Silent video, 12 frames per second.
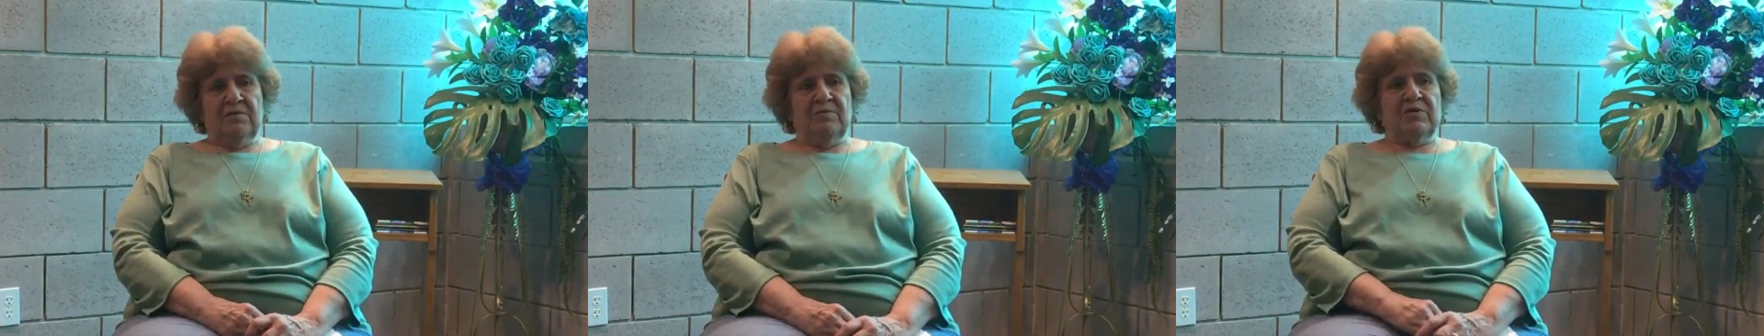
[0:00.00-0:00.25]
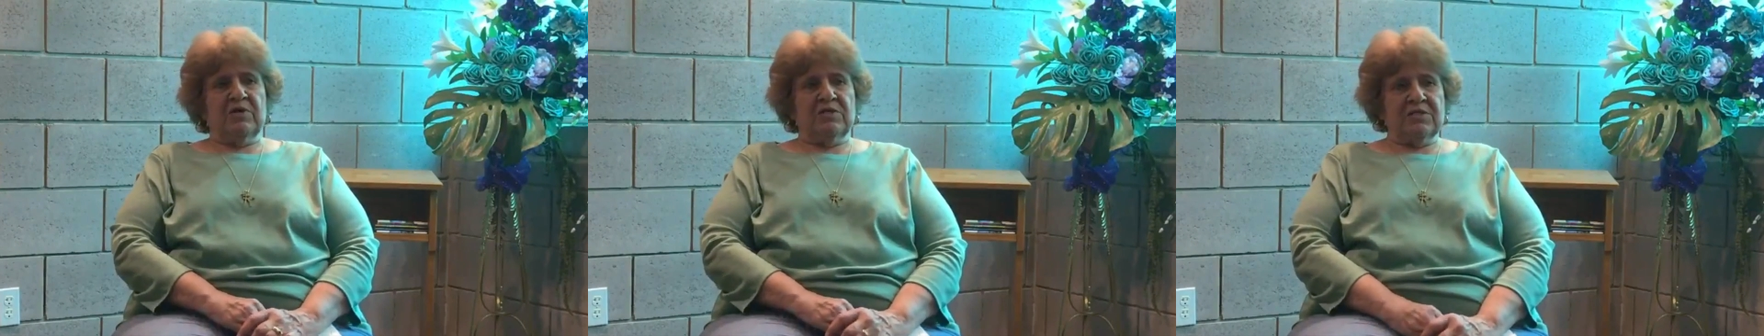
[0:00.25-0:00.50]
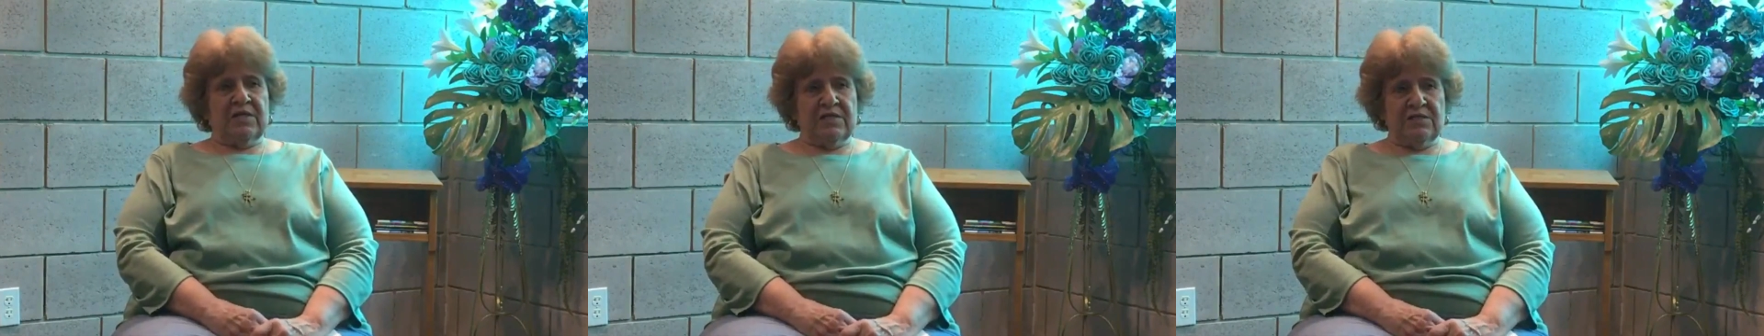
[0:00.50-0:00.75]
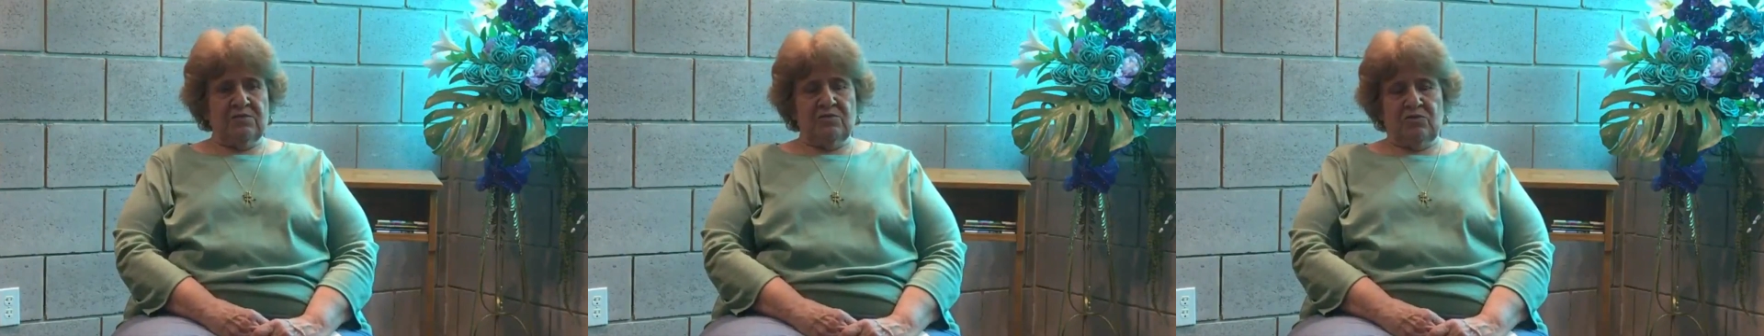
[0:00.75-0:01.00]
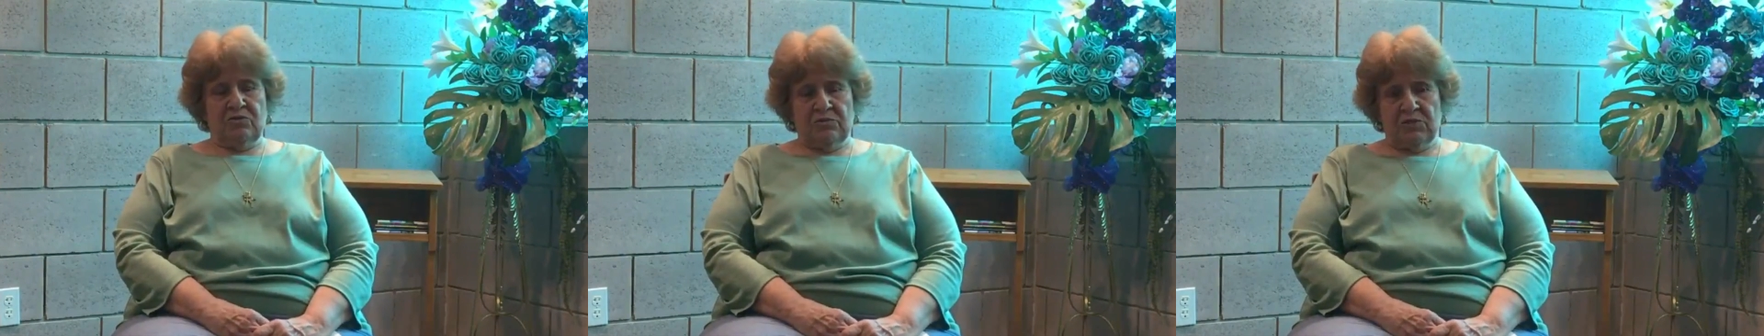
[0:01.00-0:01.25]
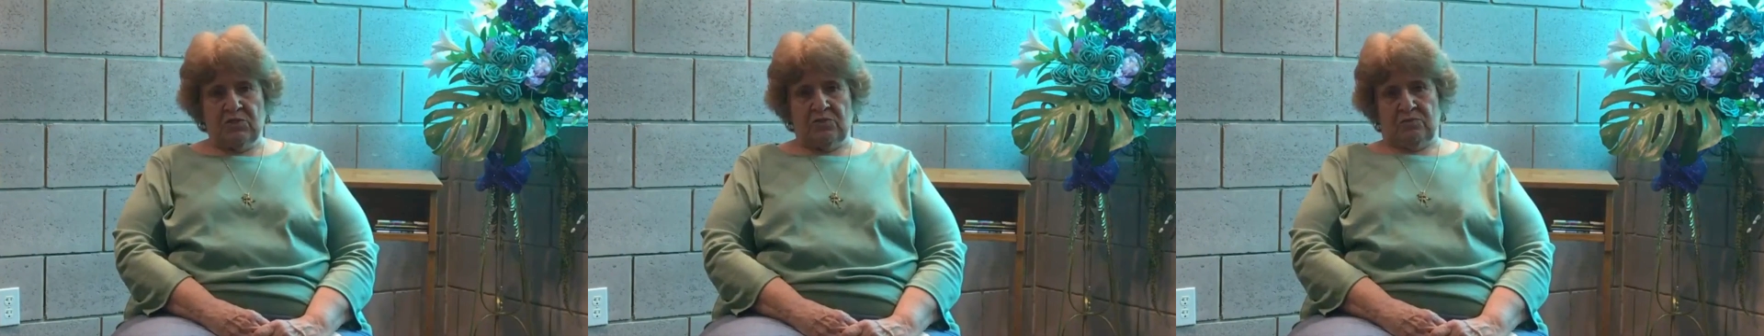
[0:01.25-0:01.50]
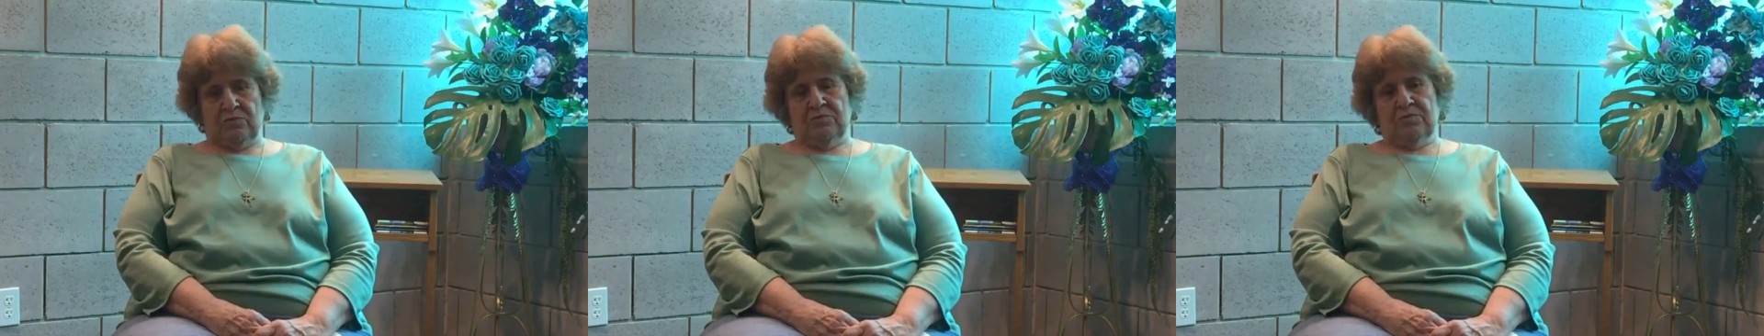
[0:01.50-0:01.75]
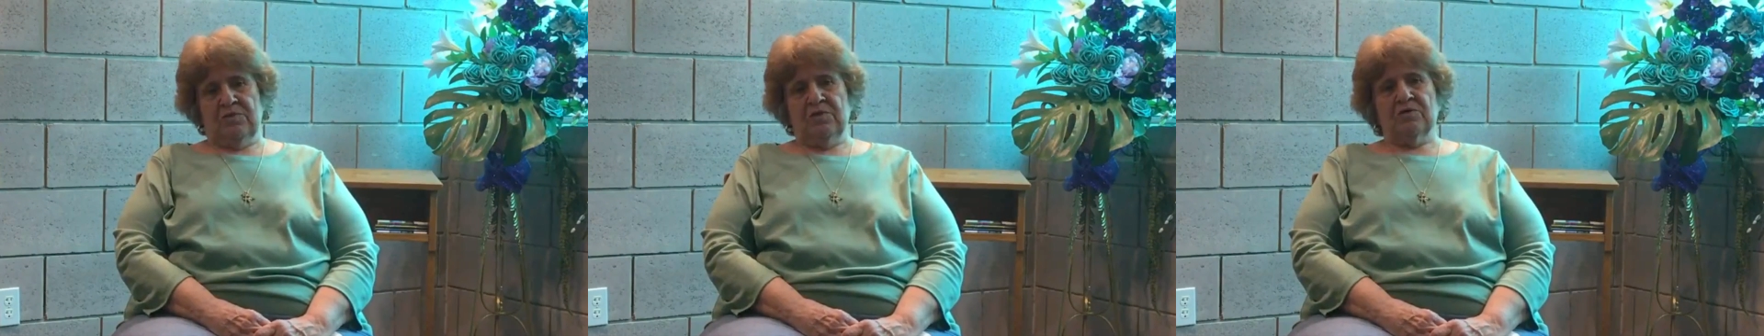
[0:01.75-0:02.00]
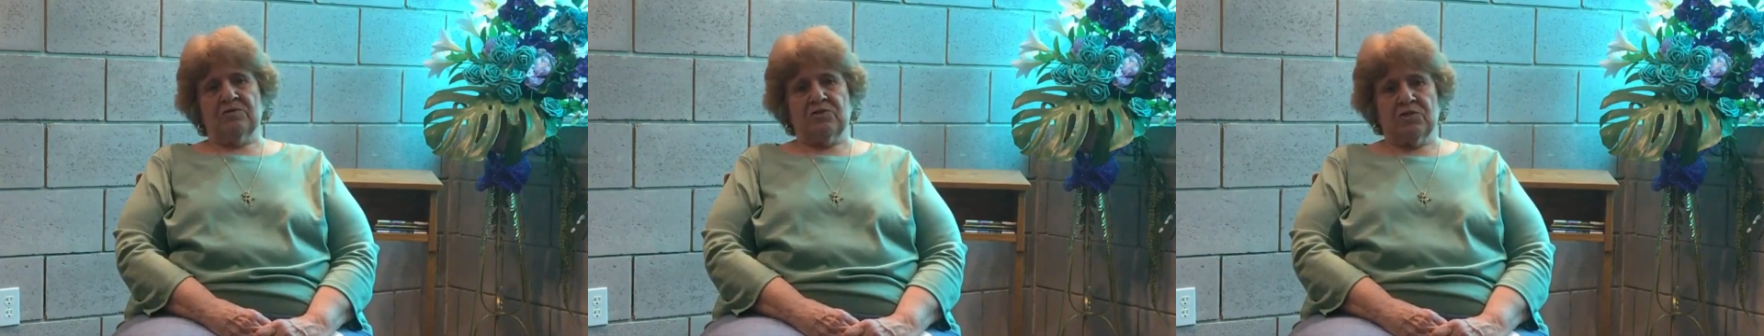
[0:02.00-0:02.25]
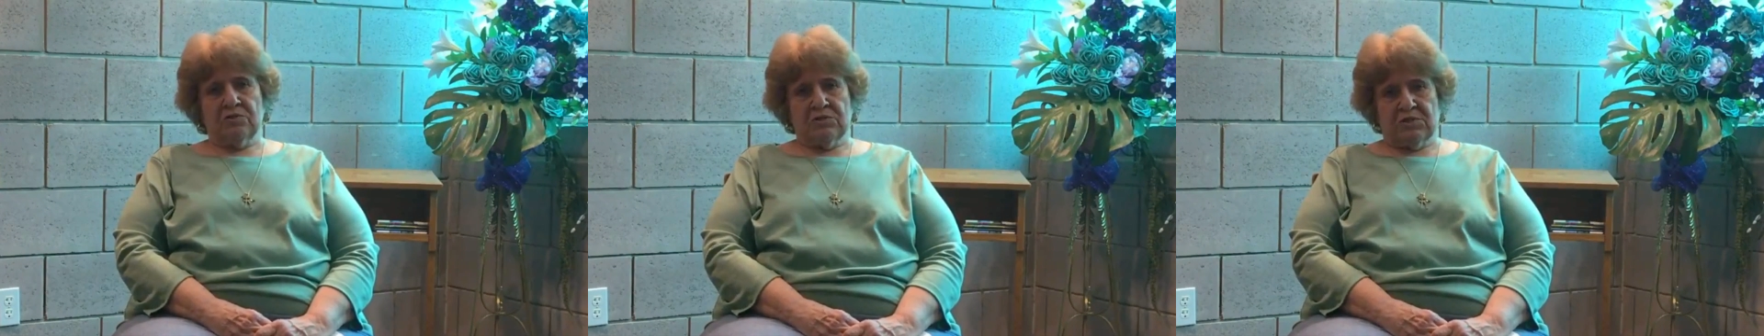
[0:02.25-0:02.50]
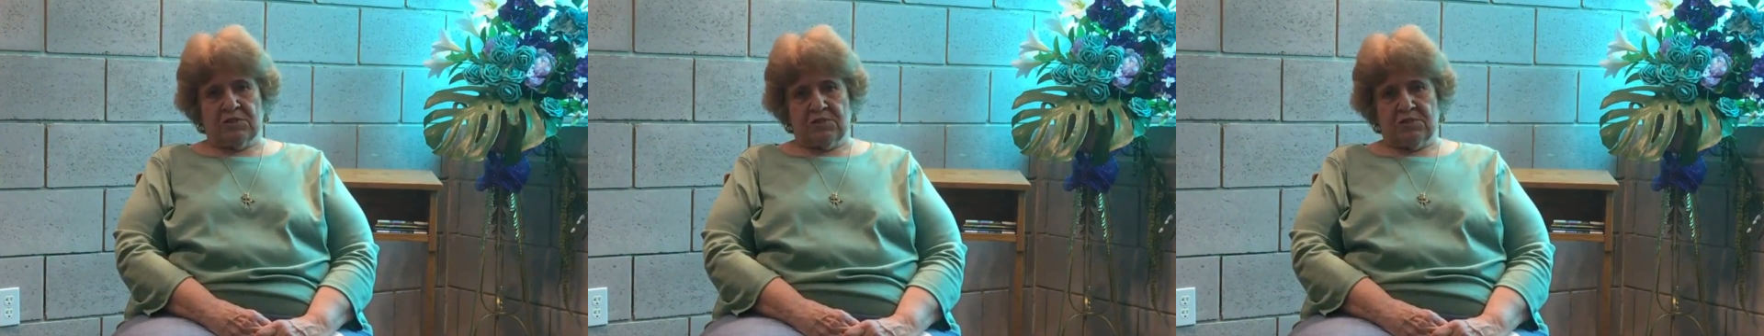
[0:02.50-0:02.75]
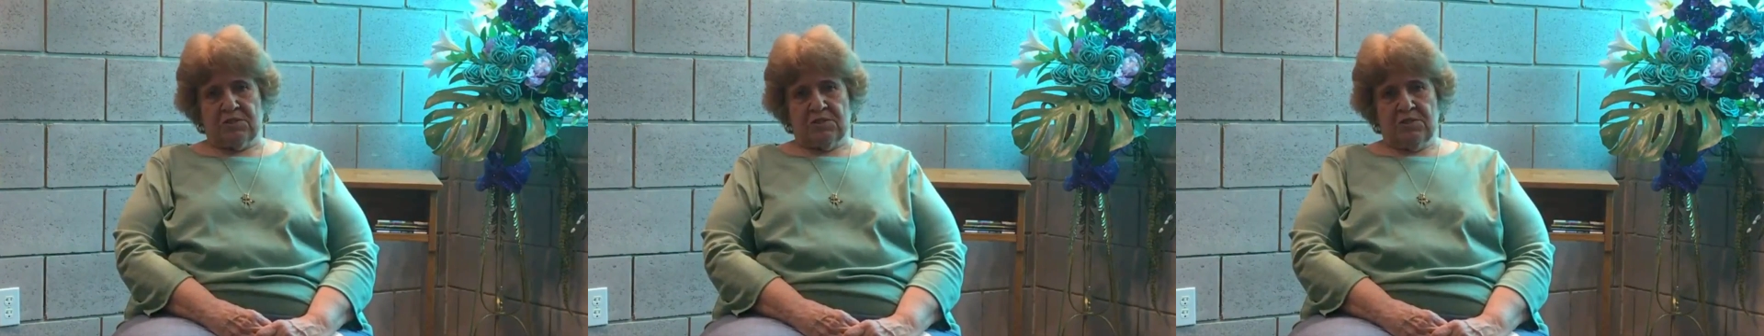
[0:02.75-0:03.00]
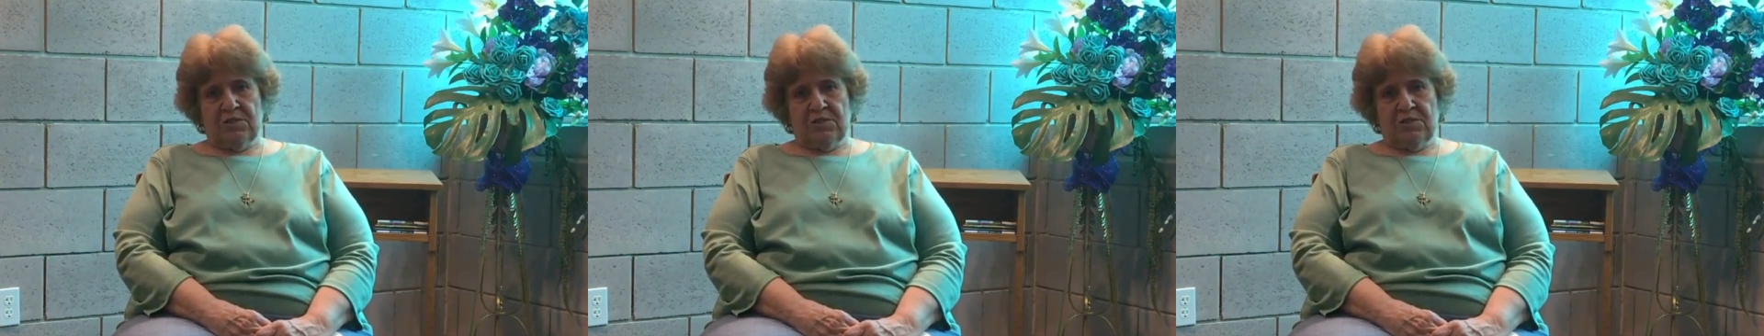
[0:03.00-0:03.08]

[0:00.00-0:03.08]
Because I can assure you, there are churches